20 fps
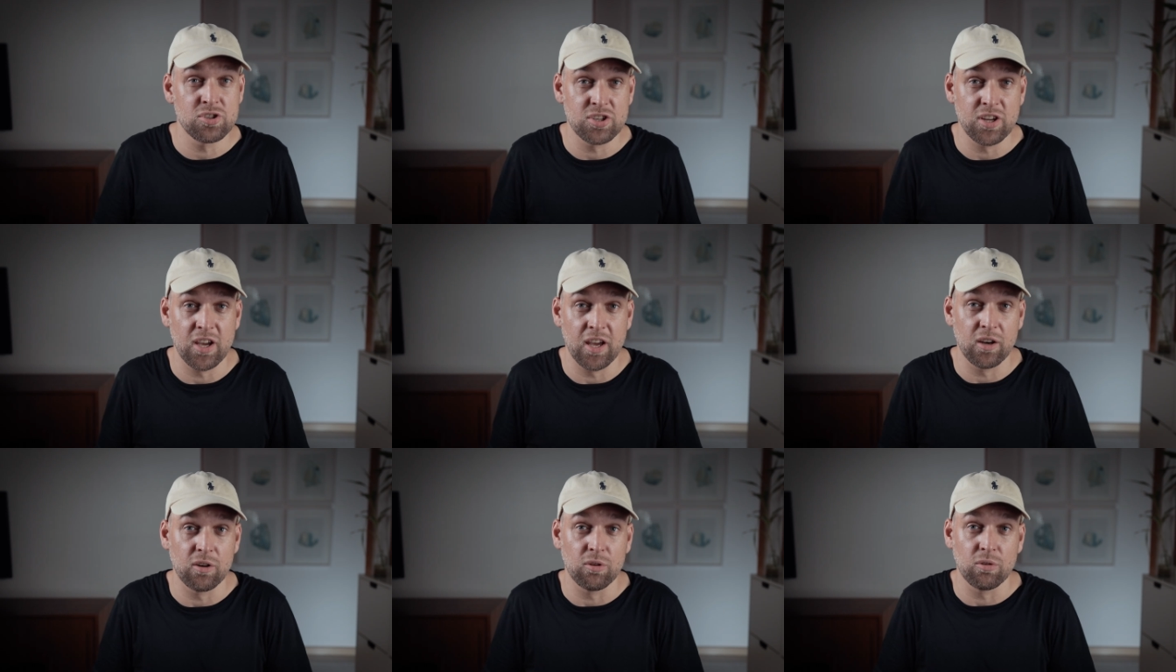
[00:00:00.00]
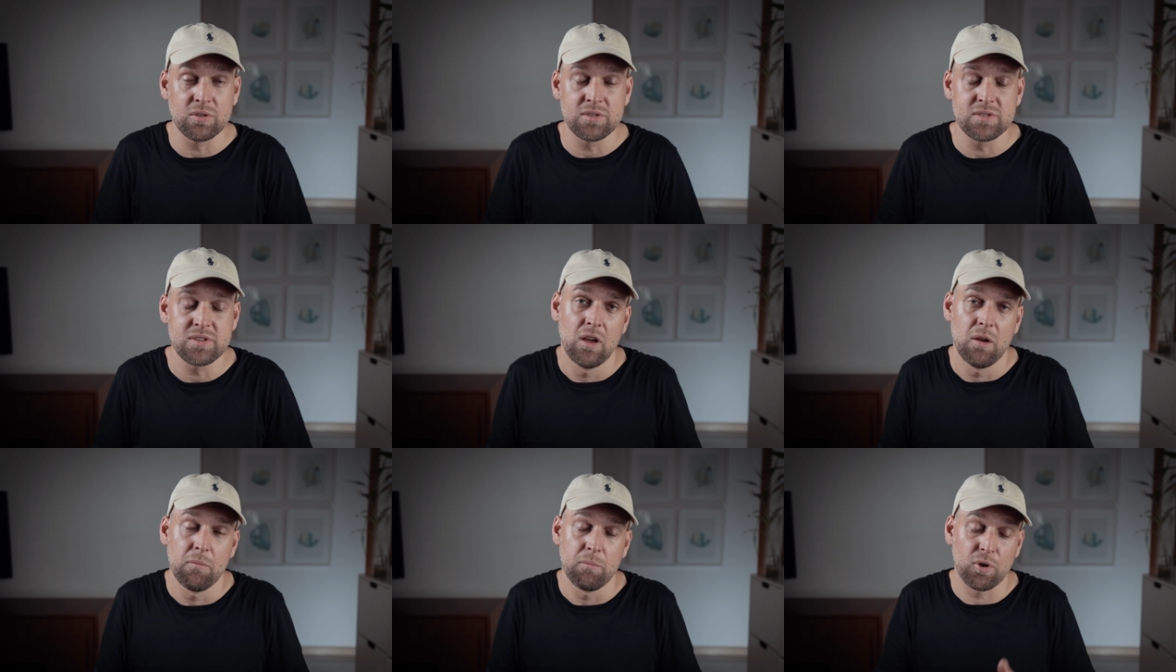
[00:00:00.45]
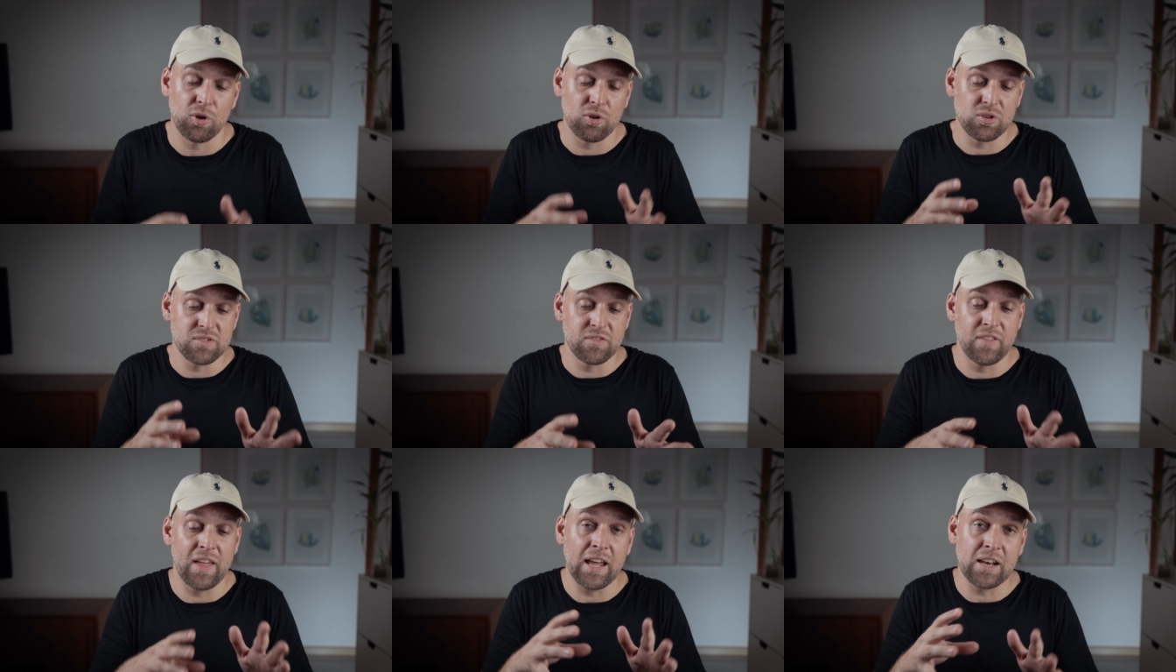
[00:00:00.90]
shadows
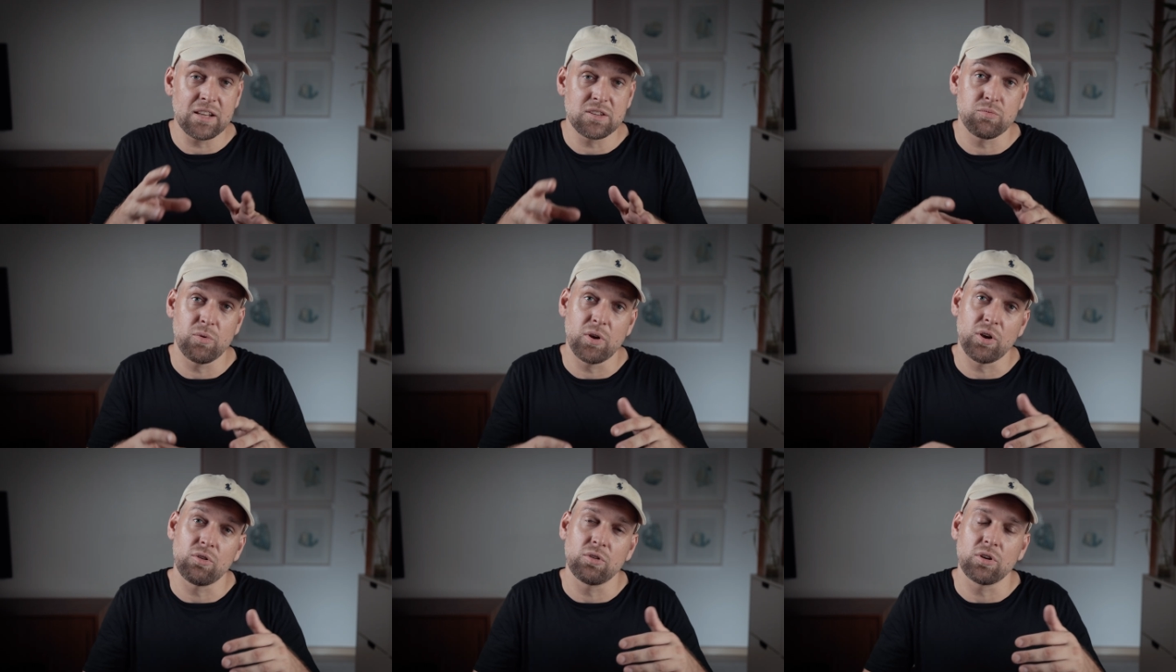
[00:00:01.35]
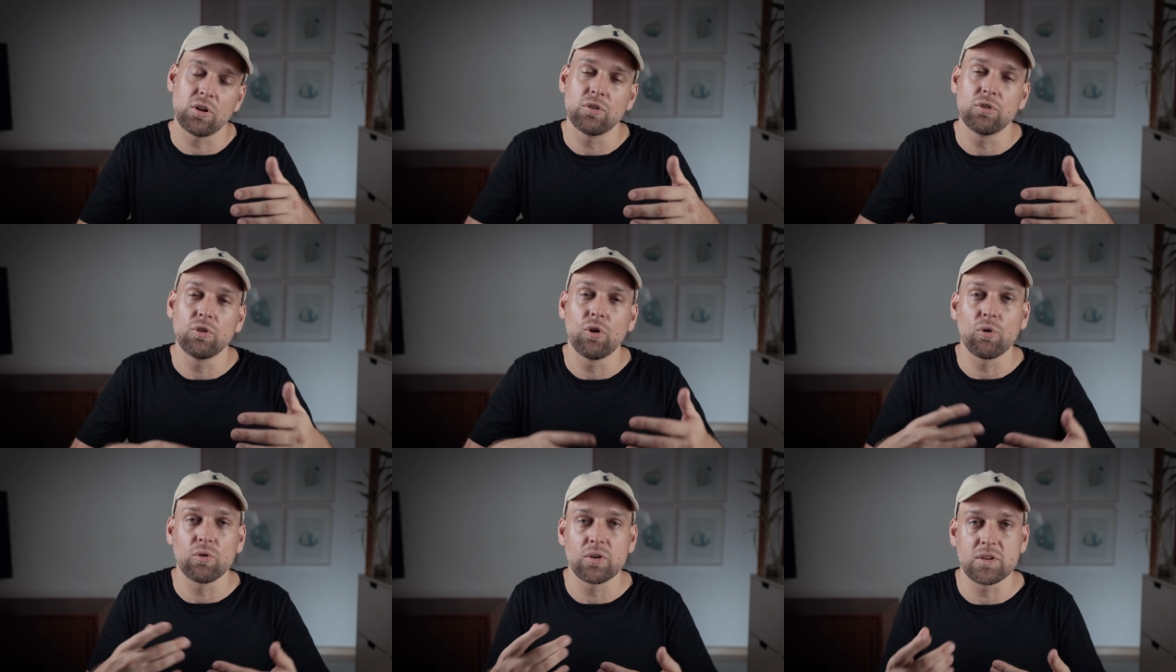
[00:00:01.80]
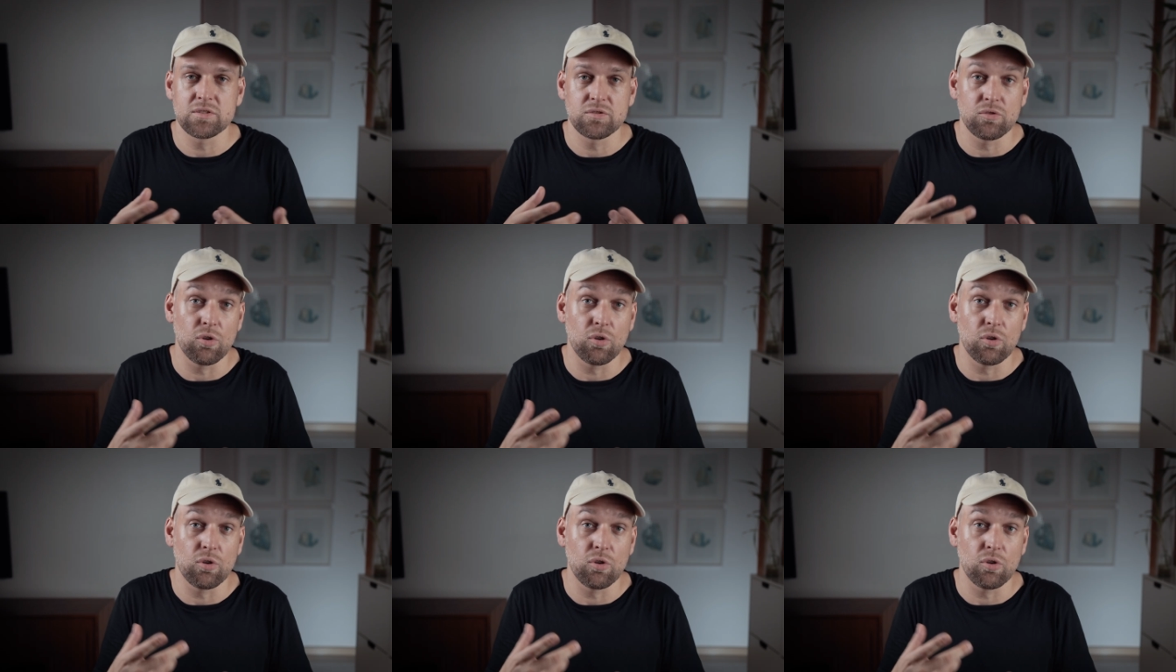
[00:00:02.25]
because that is where you're gonna notice